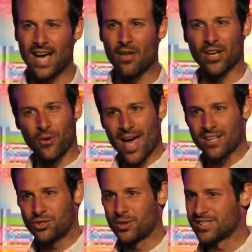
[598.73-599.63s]
now that
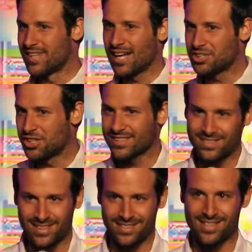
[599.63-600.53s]
gratitude is not
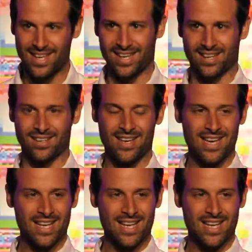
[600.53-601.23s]
just this thing